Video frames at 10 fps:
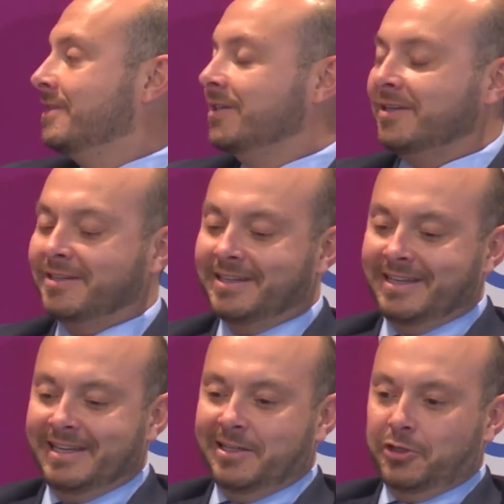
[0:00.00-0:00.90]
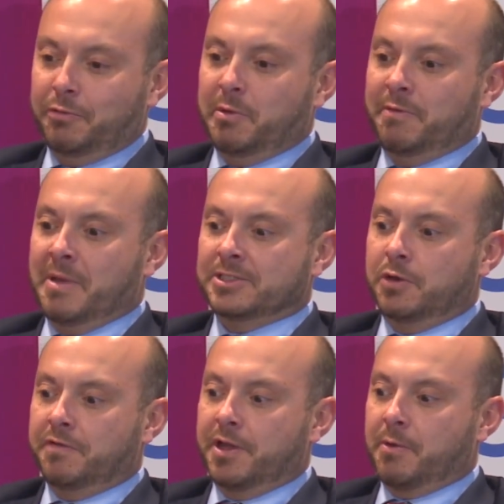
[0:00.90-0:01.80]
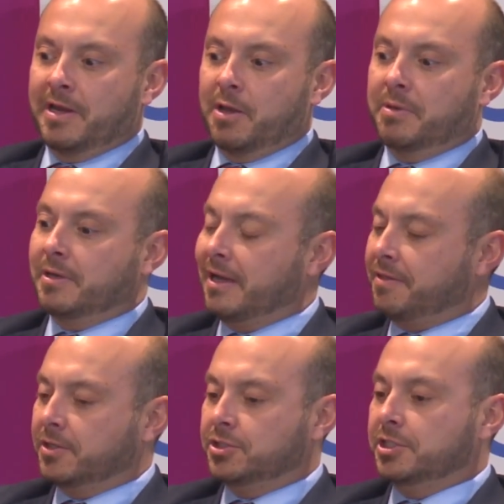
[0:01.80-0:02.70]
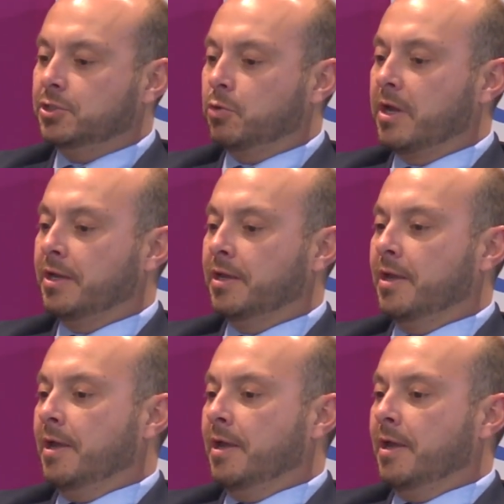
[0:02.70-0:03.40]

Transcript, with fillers: It's a little bit of mess over there right now, but I think she's great.